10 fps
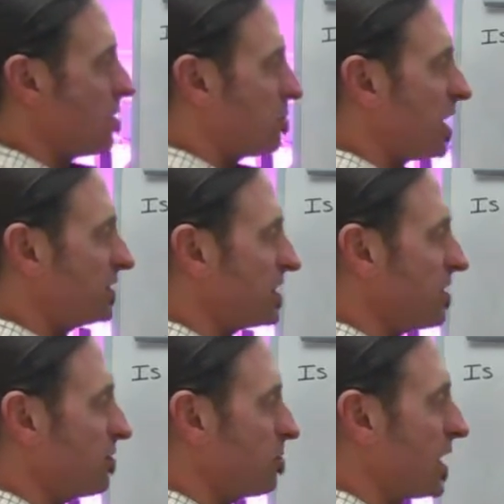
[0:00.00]

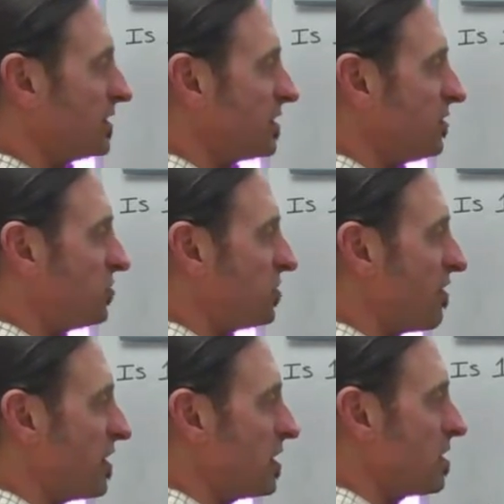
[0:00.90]
Positive
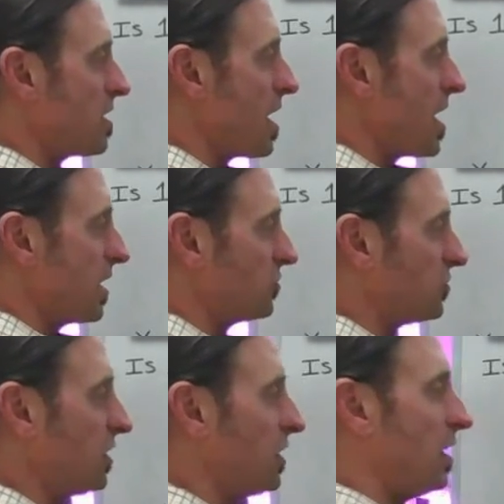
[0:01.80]

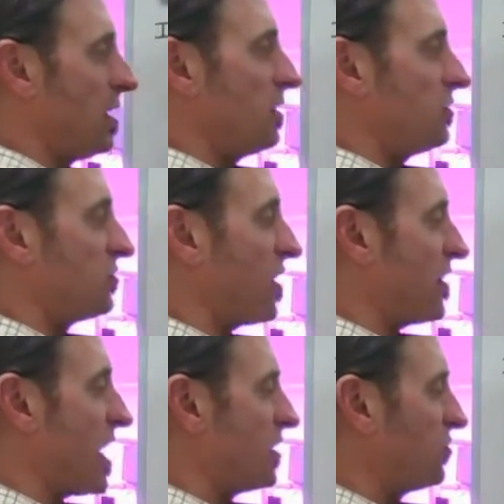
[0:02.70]
7x.
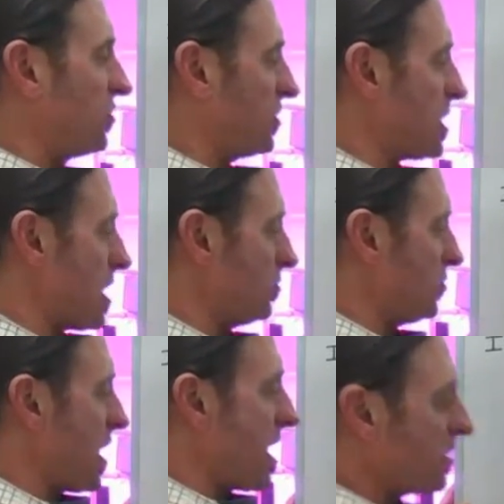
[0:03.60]
7x times
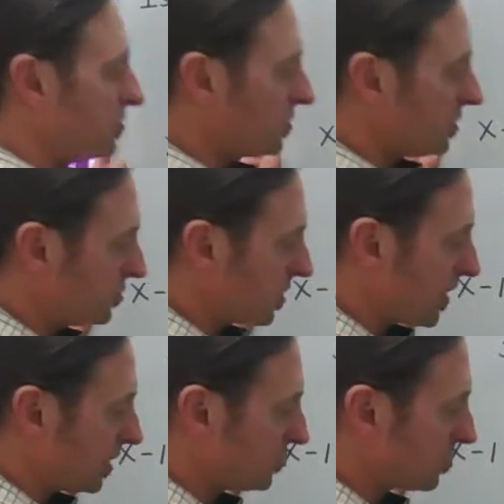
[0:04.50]
x is
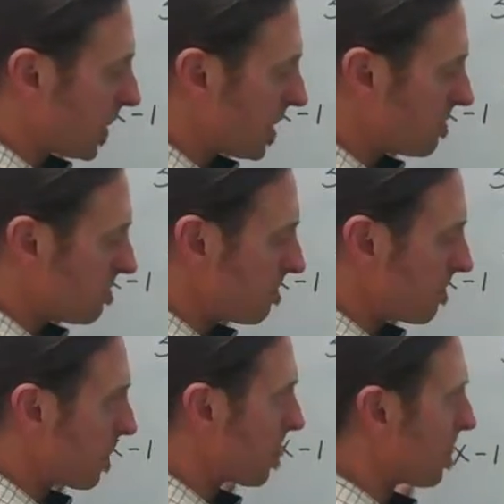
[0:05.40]
7x squared.
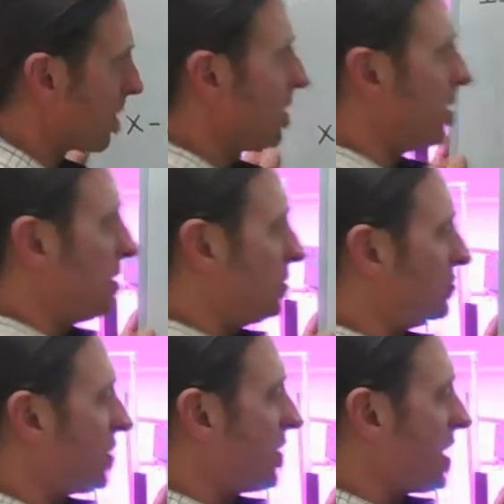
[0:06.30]

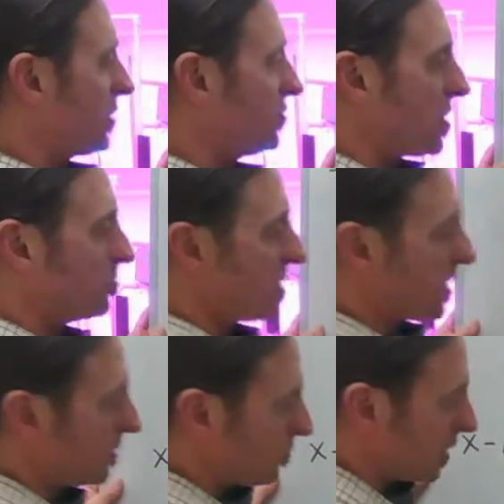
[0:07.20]
7x times
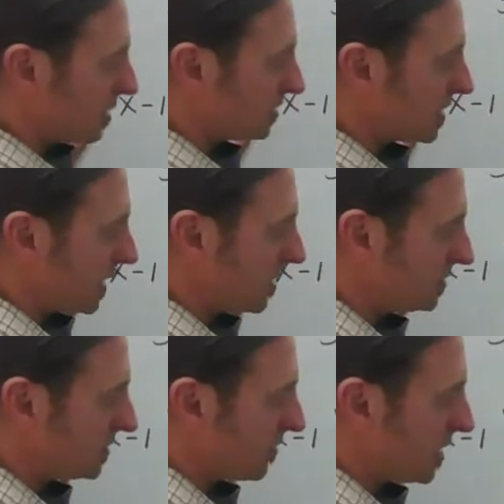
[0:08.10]
negative 1 is negative
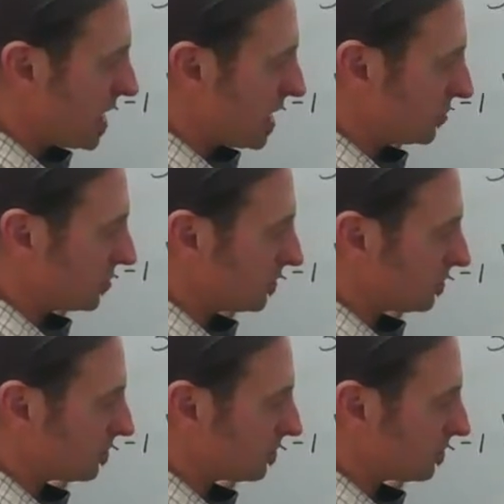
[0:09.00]
7x.